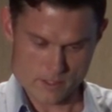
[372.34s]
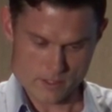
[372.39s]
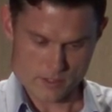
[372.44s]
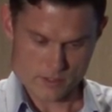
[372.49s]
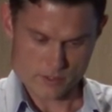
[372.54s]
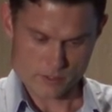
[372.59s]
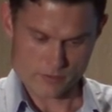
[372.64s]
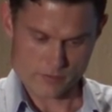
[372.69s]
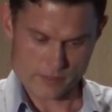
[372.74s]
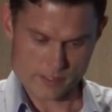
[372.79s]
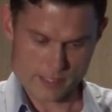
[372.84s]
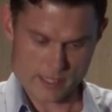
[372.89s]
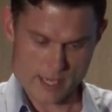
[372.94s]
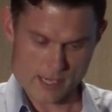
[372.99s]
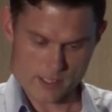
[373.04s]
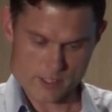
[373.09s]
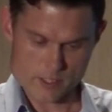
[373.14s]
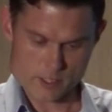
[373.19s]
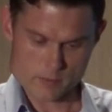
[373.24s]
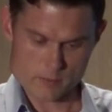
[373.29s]
So for
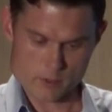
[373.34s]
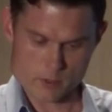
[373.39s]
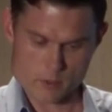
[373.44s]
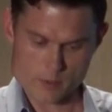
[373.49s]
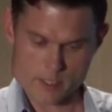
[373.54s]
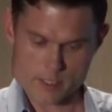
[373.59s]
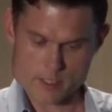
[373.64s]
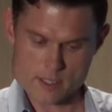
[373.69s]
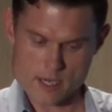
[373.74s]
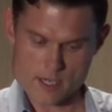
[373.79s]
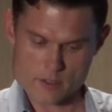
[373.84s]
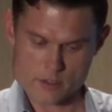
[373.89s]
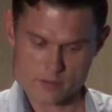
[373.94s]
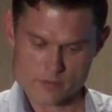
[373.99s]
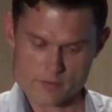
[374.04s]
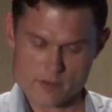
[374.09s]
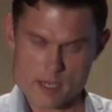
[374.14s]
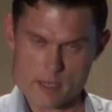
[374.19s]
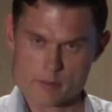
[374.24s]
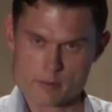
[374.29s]
connections between dietary
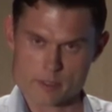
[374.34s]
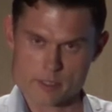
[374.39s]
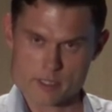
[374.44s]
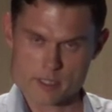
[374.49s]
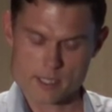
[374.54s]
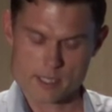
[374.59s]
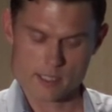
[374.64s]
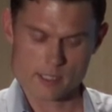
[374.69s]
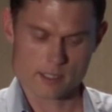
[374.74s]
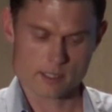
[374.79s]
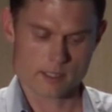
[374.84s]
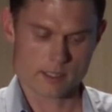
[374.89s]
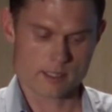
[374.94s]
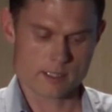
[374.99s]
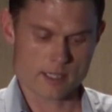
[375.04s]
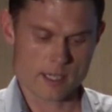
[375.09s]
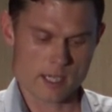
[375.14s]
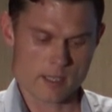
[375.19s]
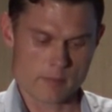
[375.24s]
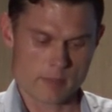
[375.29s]
fiber intake and
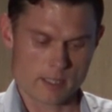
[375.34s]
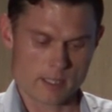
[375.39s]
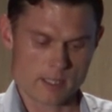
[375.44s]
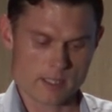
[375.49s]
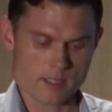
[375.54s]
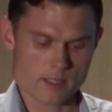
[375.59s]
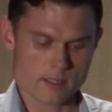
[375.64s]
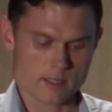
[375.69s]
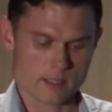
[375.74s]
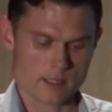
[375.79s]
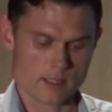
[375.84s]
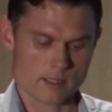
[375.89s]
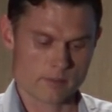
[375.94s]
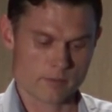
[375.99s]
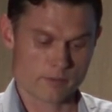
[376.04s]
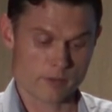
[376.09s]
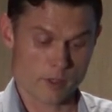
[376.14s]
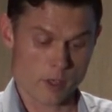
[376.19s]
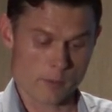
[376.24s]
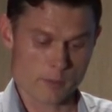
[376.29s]
diabetes, um,
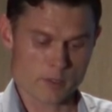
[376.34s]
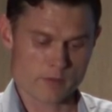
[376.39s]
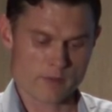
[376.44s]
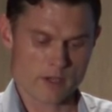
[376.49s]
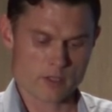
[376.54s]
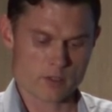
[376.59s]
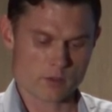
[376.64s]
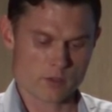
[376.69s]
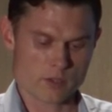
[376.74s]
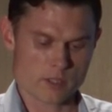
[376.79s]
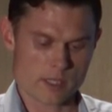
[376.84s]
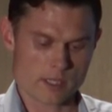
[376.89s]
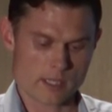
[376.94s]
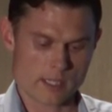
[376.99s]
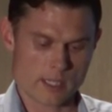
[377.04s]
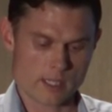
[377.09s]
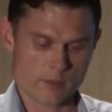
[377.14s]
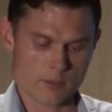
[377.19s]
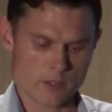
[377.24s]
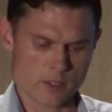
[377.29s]
for an observational study,
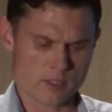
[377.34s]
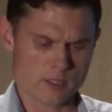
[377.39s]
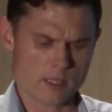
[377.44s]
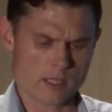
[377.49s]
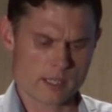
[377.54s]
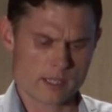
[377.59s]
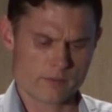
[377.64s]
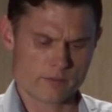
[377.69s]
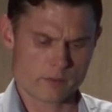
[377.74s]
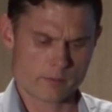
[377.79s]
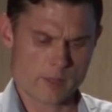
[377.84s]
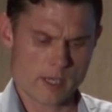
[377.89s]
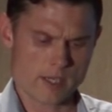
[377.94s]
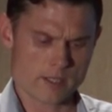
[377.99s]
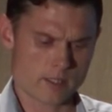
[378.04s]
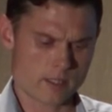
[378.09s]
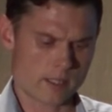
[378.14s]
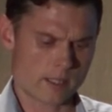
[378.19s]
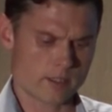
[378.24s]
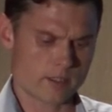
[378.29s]
here was a slide from
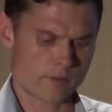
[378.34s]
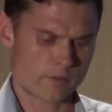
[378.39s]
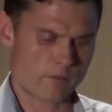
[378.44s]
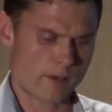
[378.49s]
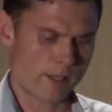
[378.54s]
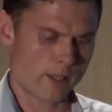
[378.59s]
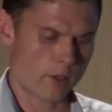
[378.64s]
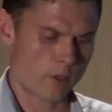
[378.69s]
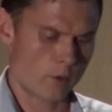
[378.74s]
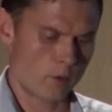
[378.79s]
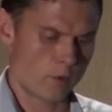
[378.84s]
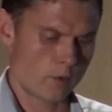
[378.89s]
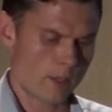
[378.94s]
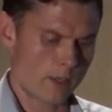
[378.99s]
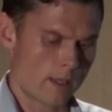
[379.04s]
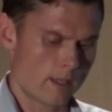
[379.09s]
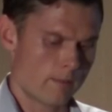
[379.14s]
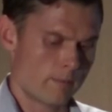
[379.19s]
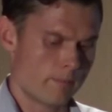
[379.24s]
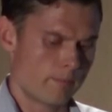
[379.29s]
yesterday. It's a Frank Hu
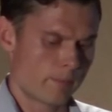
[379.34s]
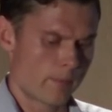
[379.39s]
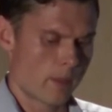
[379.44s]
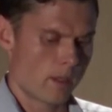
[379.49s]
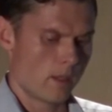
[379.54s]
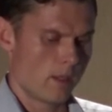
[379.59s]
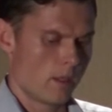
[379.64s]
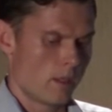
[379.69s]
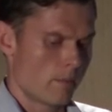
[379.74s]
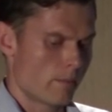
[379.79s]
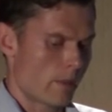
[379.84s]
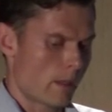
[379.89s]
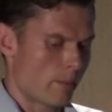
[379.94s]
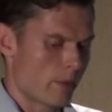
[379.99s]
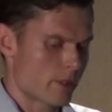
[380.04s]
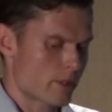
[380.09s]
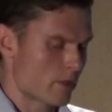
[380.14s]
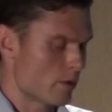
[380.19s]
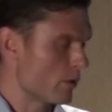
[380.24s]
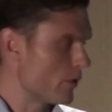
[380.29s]
um,
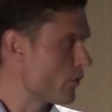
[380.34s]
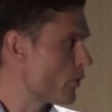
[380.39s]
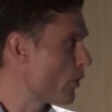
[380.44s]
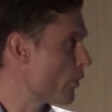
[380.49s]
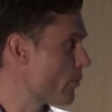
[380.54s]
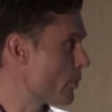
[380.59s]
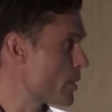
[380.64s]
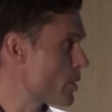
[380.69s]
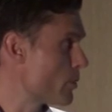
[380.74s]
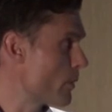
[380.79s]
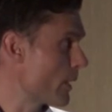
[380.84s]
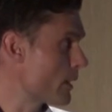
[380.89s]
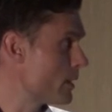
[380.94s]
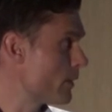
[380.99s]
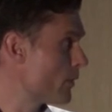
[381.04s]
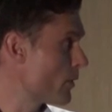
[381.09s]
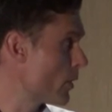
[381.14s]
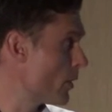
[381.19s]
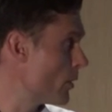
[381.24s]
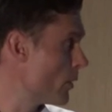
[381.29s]
published a review of
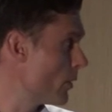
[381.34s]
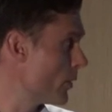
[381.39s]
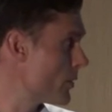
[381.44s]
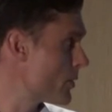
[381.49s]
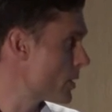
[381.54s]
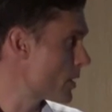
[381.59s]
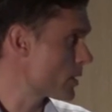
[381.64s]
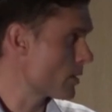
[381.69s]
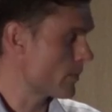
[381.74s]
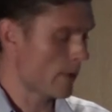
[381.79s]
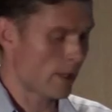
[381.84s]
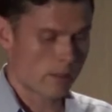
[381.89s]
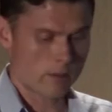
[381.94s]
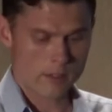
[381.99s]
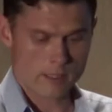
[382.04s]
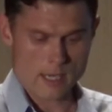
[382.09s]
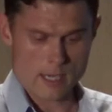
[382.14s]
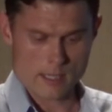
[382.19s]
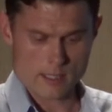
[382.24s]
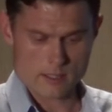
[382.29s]
prospective cohorts as a
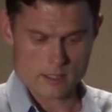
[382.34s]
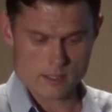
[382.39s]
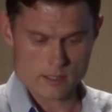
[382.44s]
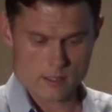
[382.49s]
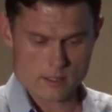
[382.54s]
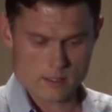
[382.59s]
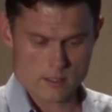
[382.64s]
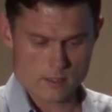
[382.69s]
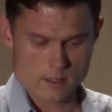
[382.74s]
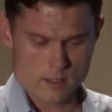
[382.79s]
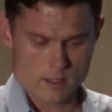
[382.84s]
meta-analysis